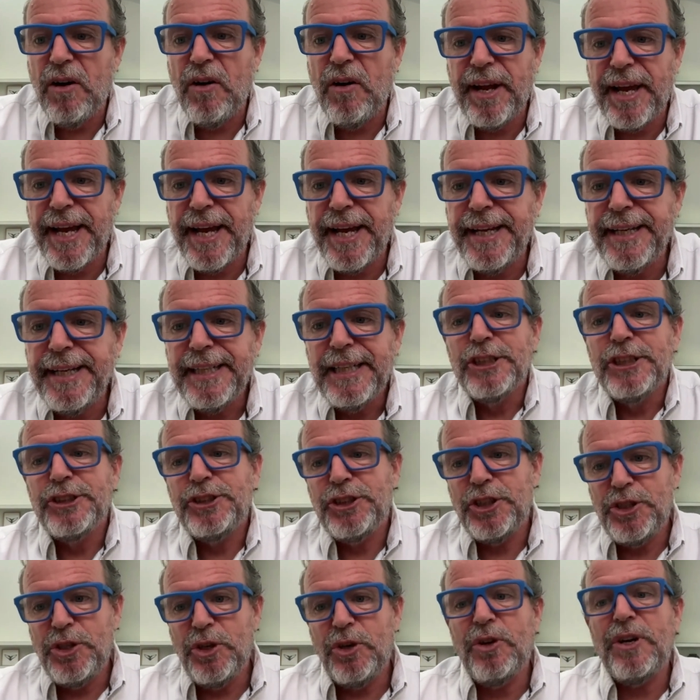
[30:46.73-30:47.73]
Okay,
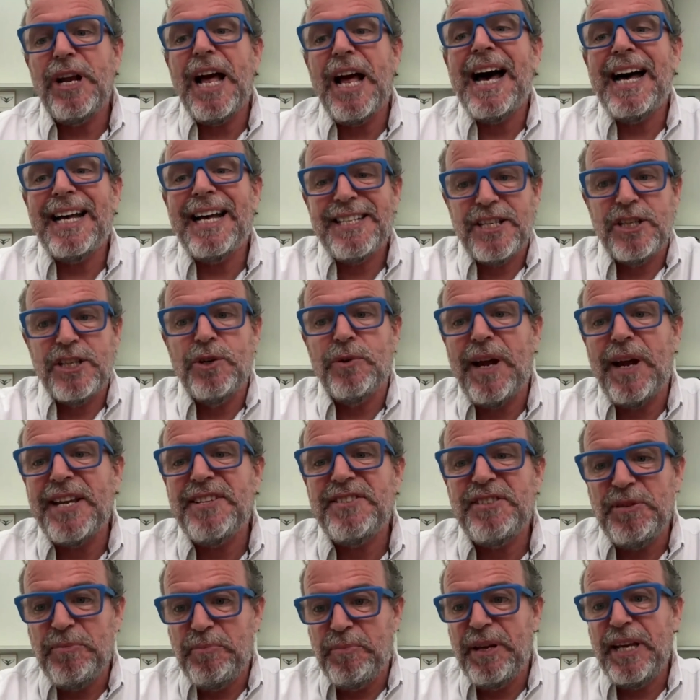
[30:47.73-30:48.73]
so you could ask your
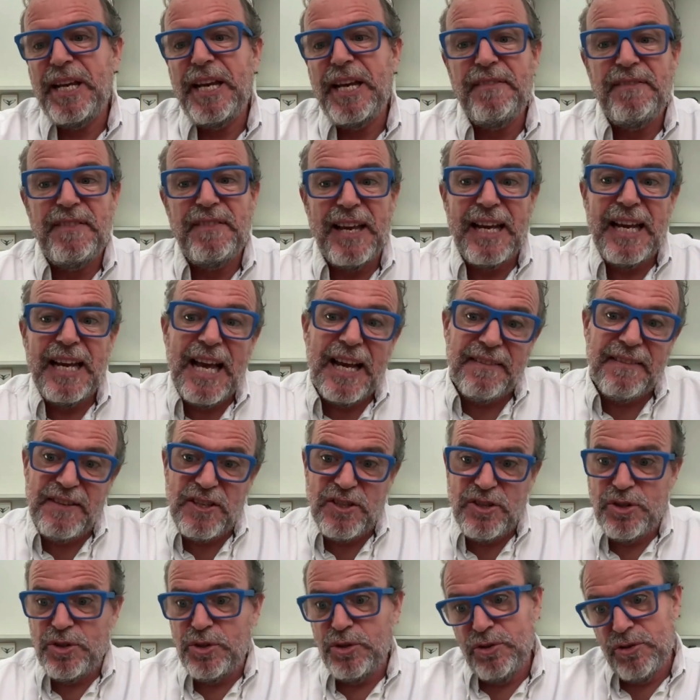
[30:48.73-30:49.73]
ICP if they like the
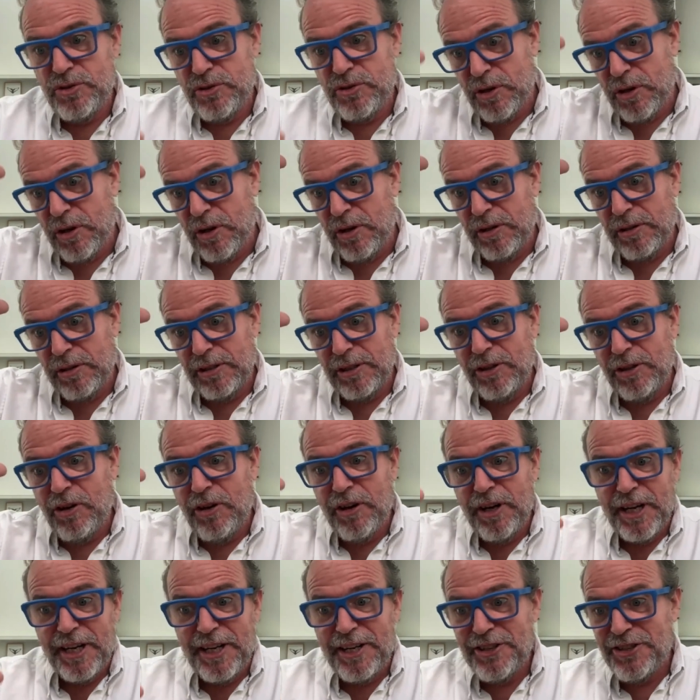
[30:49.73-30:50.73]
shoes
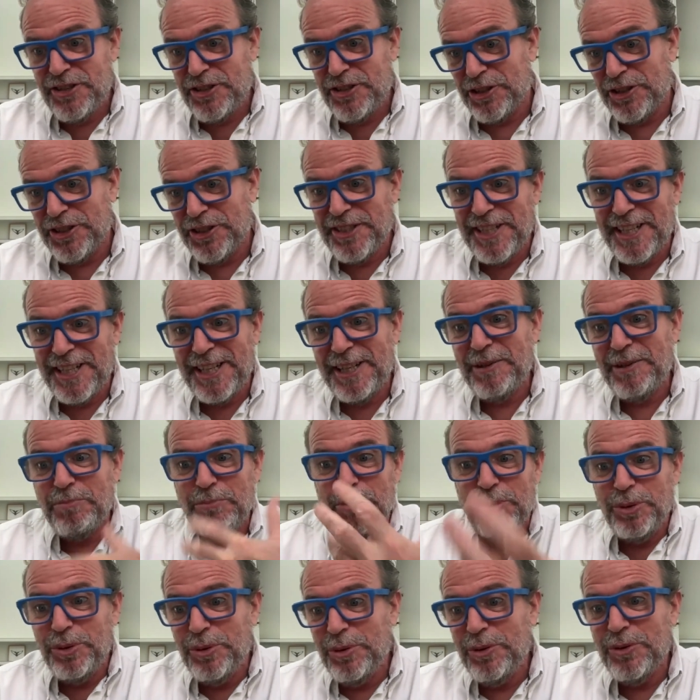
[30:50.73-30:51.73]
longer, shorter,
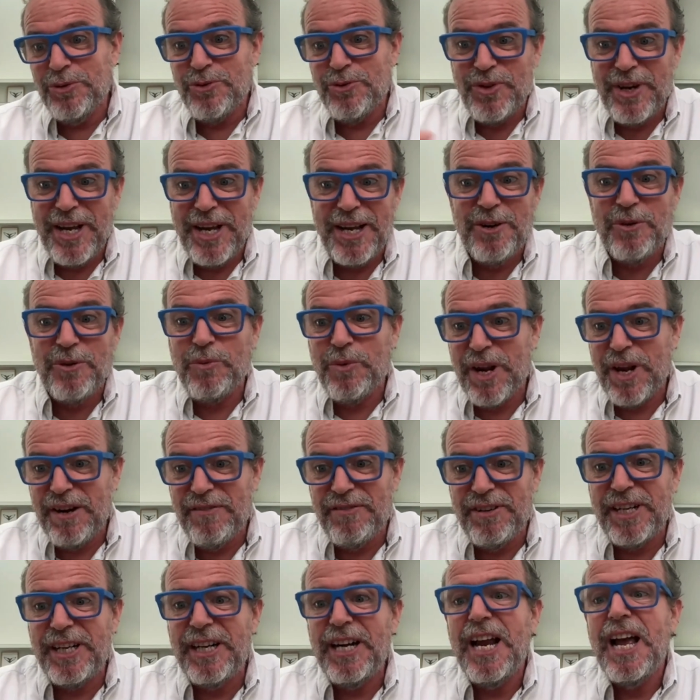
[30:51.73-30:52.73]
blue, red, or
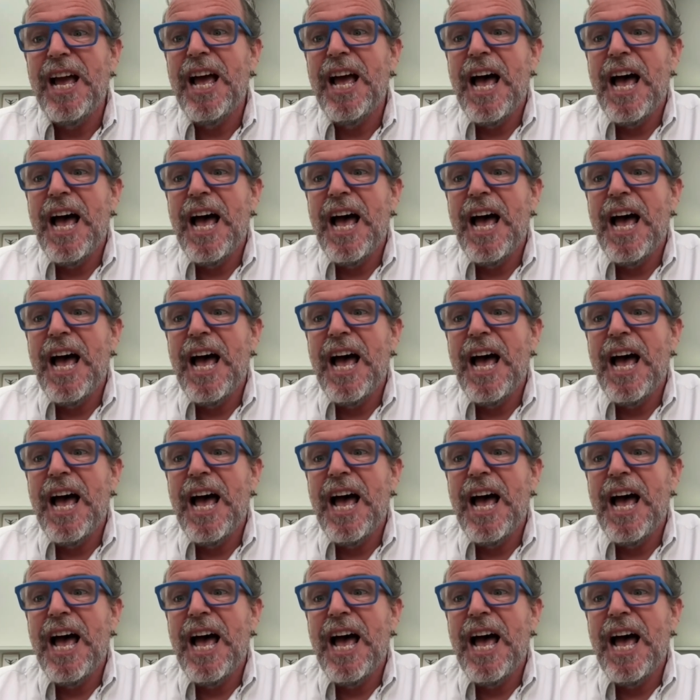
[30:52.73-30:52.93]
whatever.